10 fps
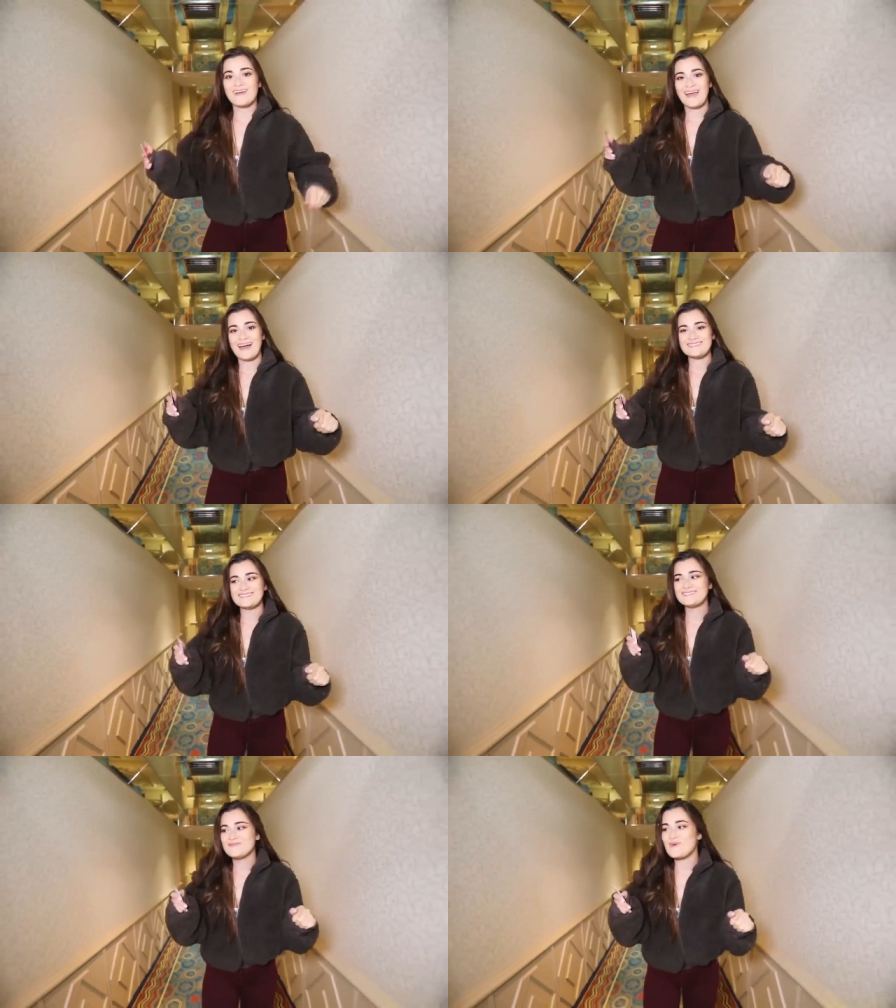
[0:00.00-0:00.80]
Okay guys,
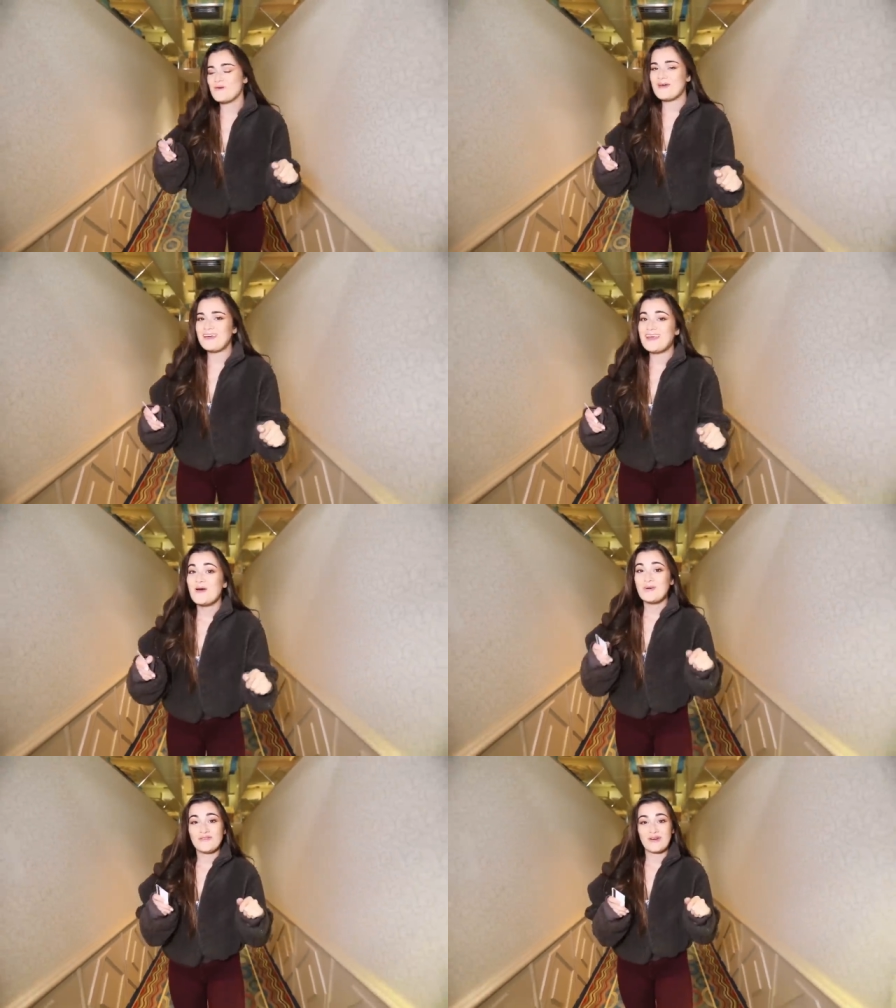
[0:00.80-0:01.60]
this is the
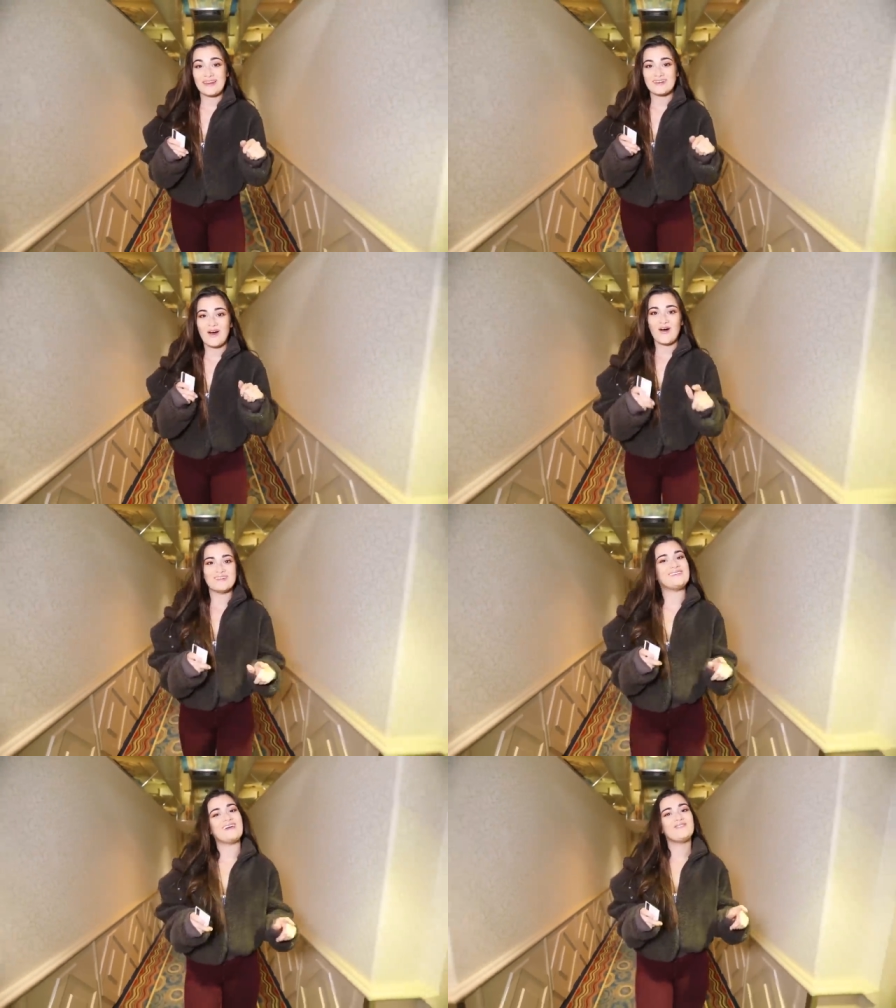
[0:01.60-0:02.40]
moment we have waited
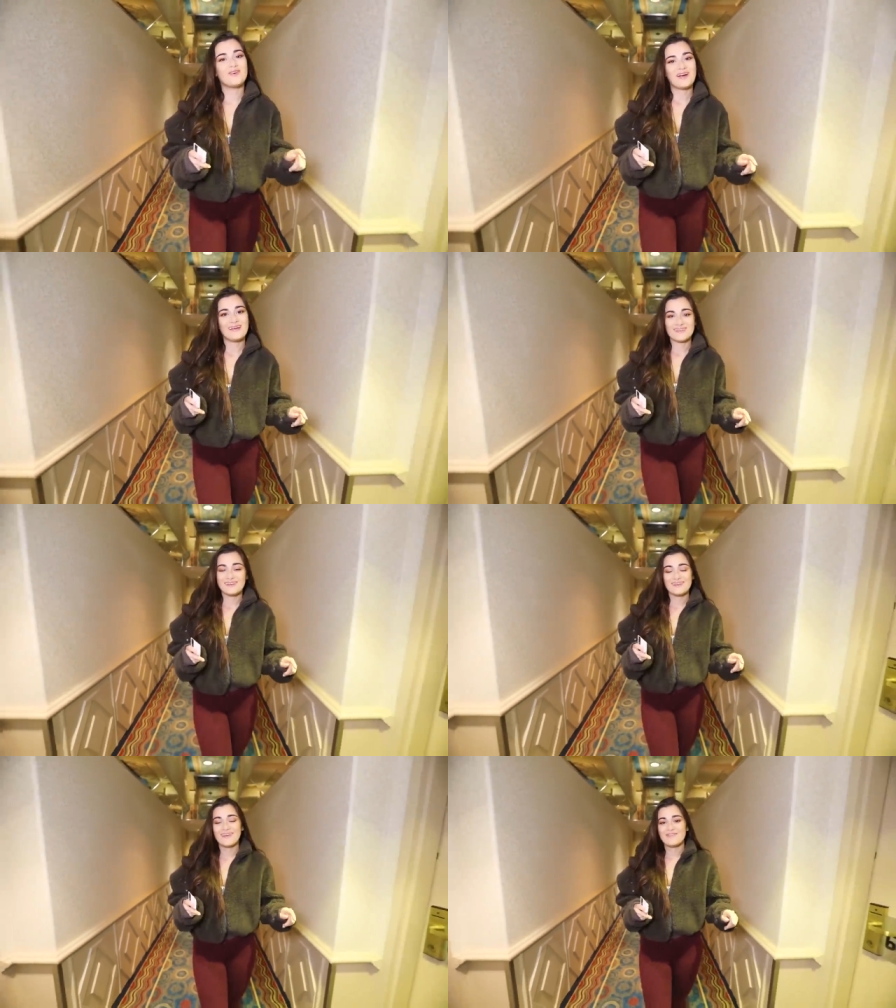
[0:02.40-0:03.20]
all day for. I
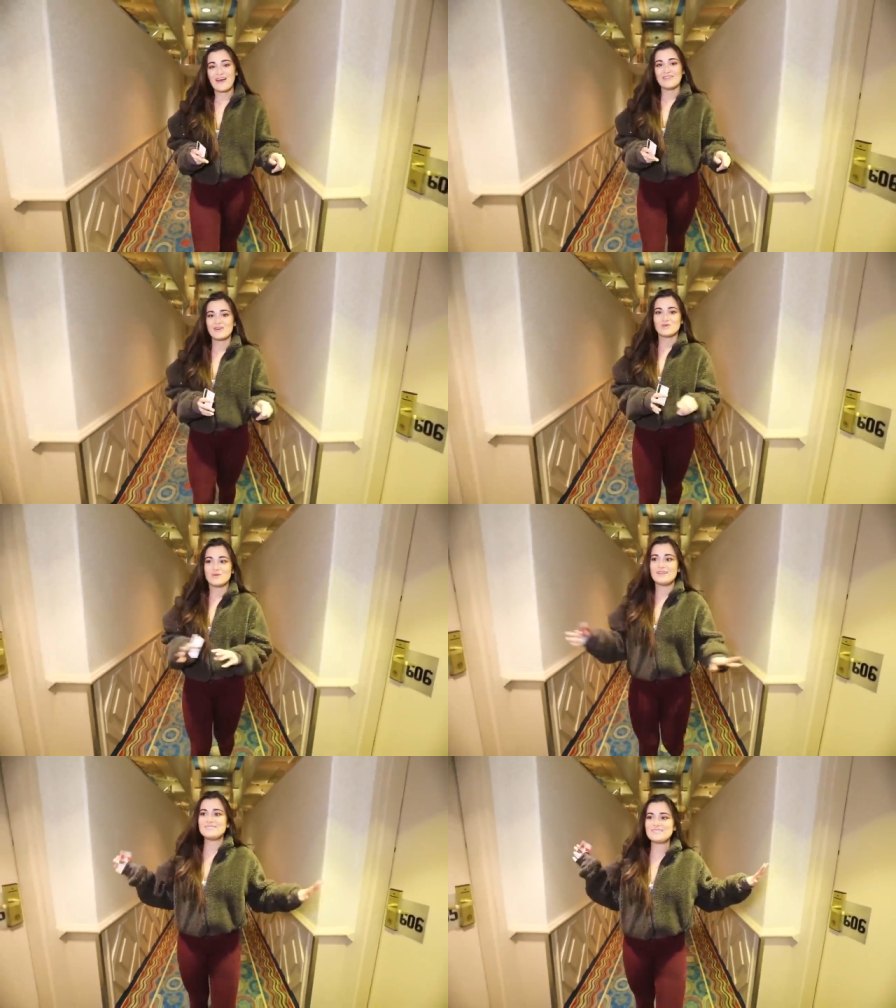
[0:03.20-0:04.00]
literally have had the
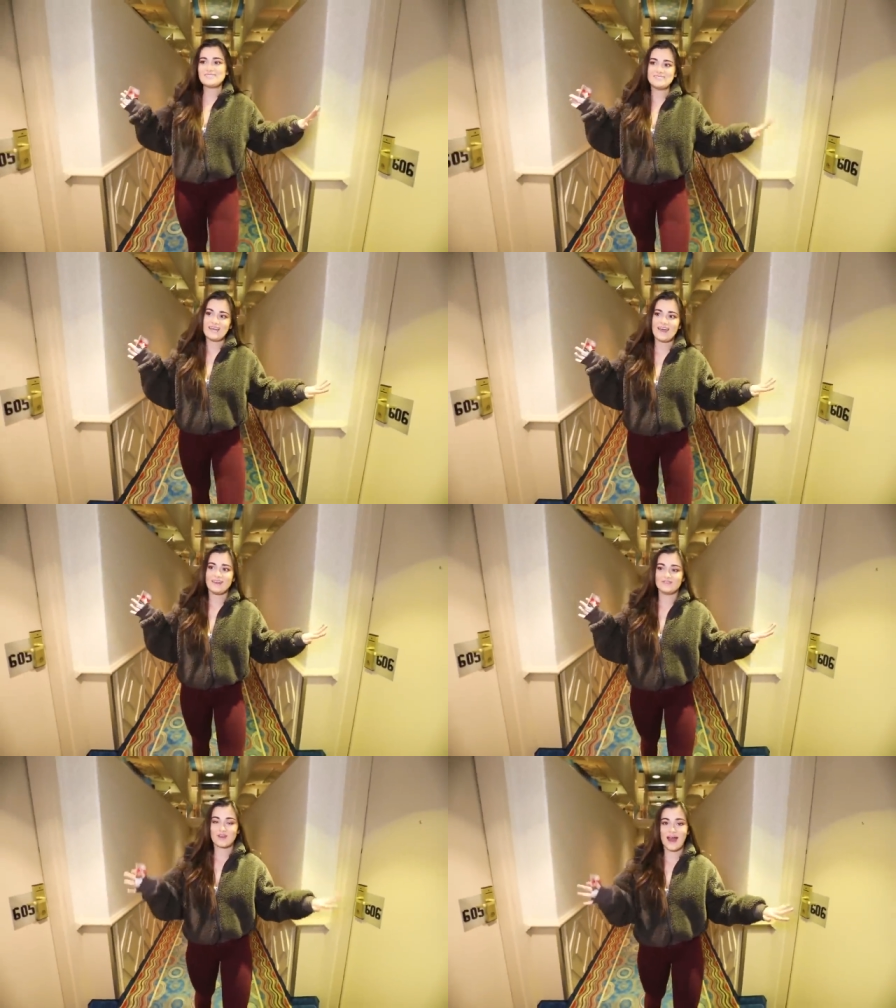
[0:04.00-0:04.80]
craziest day of